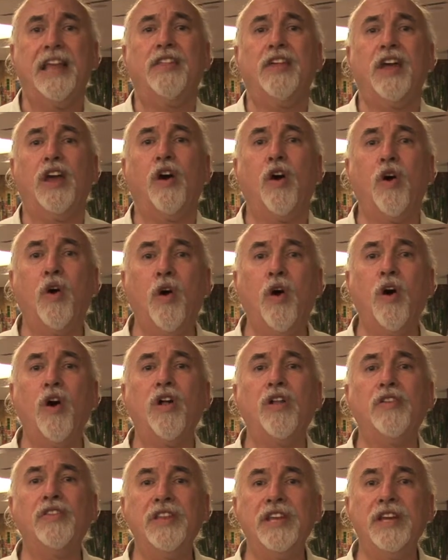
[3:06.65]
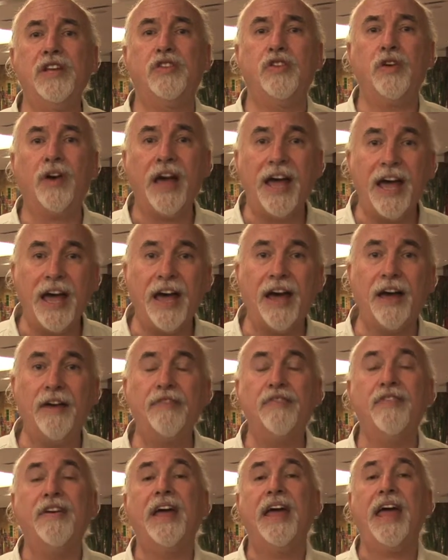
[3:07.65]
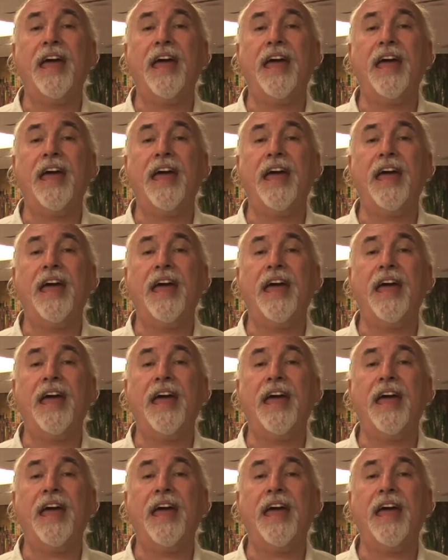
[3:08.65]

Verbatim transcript: They all need to have